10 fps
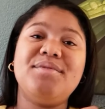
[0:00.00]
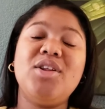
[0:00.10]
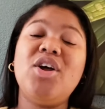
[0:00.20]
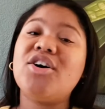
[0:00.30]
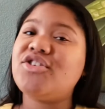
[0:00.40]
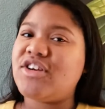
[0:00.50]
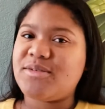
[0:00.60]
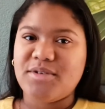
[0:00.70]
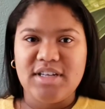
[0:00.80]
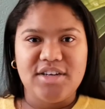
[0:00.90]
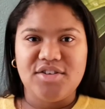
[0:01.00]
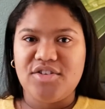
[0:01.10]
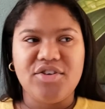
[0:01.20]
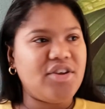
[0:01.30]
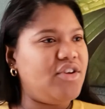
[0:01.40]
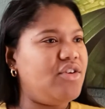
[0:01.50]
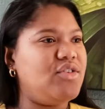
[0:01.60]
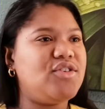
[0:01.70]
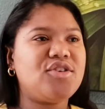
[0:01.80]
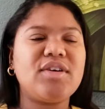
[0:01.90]
local transportation that you can
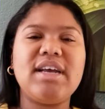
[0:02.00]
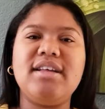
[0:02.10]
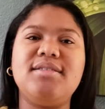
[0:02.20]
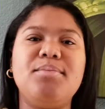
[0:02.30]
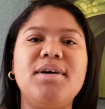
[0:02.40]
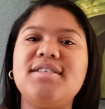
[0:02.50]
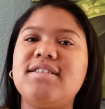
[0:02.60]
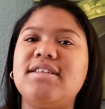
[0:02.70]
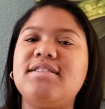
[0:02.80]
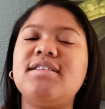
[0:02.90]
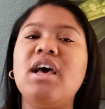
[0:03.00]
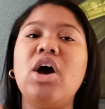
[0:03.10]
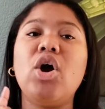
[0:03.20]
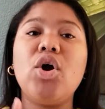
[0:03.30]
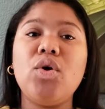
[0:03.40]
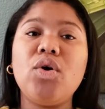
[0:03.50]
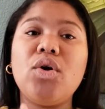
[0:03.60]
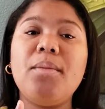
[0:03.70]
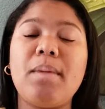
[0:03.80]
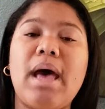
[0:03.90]
use: trains, buses.
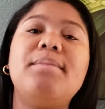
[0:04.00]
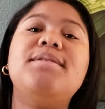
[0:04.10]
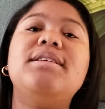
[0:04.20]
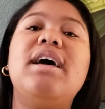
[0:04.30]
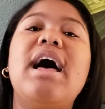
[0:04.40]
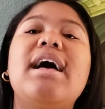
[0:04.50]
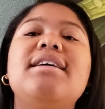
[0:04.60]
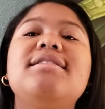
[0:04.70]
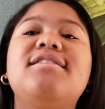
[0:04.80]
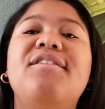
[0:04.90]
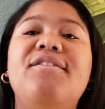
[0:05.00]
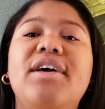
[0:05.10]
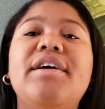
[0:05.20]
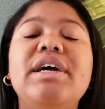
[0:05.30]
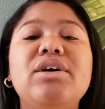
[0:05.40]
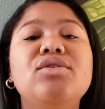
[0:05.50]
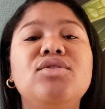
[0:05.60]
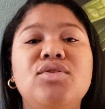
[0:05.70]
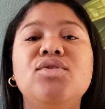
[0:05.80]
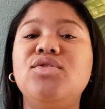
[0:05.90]
Google Maps is a very good
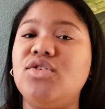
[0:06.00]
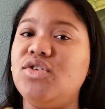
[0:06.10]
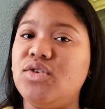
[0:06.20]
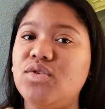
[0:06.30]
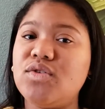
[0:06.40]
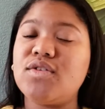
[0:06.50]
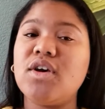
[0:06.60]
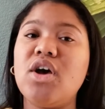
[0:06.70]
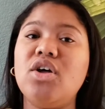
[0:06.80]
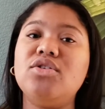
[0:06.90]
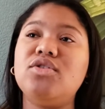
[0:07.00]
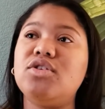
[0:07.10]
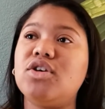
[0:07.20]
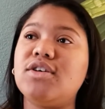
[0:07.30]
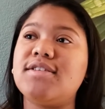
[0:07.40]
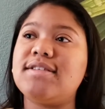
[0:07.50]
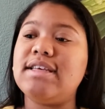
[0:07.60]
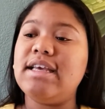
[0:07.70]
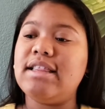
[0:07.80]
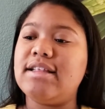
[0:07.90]
tool to use to just
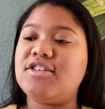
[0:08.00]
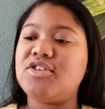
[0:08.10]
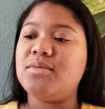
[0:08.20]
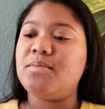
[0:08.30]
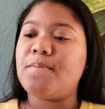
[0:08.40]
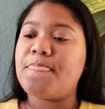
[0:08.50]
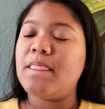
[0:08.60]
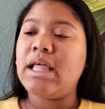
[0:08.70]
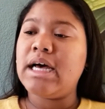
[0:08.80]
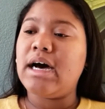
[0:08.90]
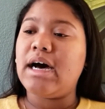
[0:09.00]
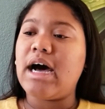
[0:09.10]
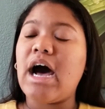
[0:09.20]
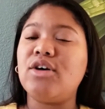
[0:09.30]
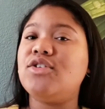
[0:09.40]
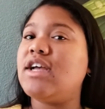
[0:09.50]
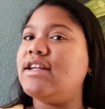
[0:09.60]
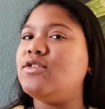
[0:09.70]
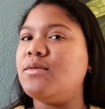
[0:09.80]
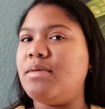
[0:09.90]
see the how to
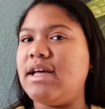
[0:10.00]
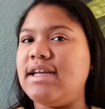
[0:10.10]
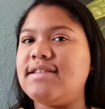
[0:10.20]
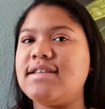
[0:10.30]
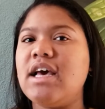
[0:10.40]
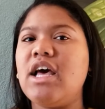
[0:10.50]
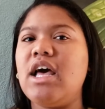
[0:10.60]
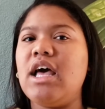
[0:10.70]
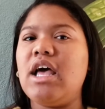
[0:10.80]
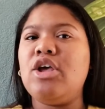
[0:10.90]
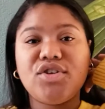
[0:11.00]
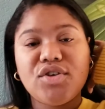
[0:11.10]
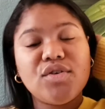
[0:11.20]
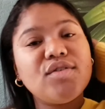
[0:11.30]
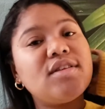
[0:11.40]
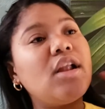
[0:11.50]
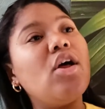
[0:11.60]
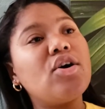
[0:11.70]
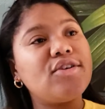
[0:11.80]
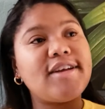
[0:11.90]
get to a place. You choose the
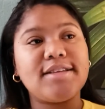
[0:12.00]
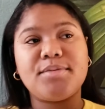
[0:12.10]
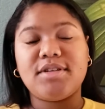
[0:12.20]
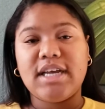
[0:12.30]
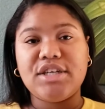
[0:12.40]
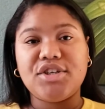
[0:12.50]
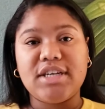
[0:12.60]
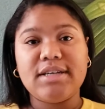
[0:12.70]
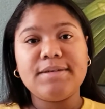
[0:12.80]
local transportation